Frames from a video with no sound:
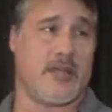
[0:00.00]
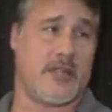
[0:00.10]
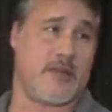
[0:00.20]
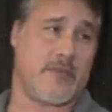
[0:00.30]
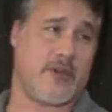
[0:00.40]

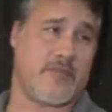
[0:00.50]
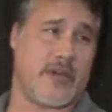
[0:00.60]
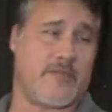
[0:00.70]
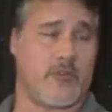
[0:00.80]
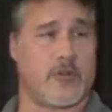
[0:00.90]
Let them know if they
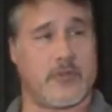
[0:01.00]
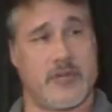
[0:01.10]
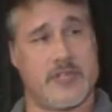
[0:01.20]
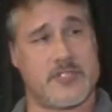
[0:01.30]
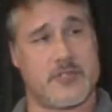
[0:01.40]
have a
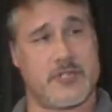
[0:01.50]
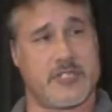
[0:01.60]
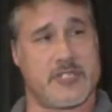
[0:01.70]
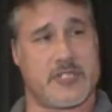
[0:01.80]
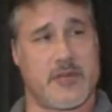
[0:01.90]
criminal history.
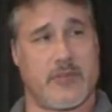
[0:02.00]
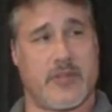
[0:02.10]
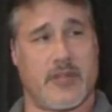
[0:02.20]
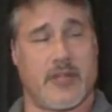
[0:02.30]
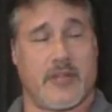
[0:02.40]
Just so
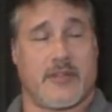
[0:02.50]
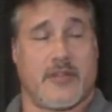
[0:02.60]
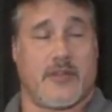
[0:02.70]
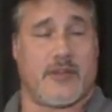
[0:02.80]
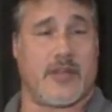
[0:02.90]

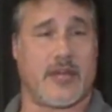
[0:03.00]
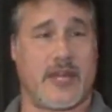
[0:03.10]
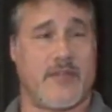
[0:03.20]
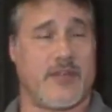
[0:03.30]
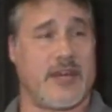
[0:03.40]
they
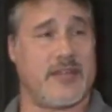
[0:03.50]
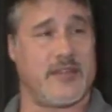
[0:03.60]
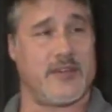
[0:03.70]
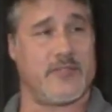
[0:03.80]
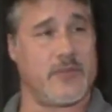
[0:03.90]
can have an
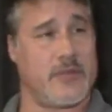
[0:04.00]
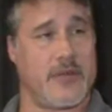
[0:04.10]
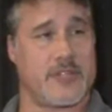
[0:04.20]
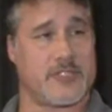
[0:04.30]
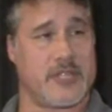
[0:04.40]
idea of who
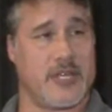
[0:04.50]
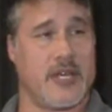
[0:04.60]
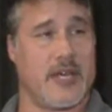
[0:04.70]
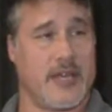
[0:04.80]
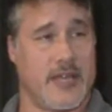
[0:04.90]
they're actually
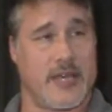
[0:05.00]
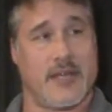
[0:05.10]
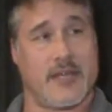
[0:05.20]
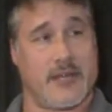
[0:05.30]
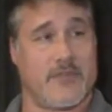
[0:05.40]

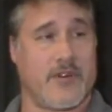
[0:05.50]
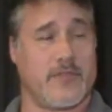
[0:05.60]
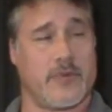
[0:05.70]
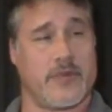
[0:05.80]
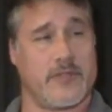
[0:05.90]
getting
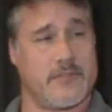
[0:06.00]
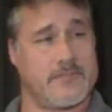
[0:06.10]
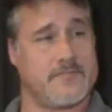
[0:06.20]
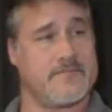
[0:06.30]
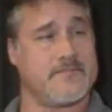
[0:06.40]
involved with.
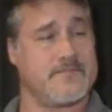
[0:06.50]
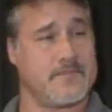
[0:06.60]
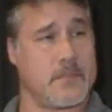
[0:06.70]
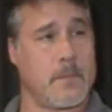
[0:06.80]
Wow.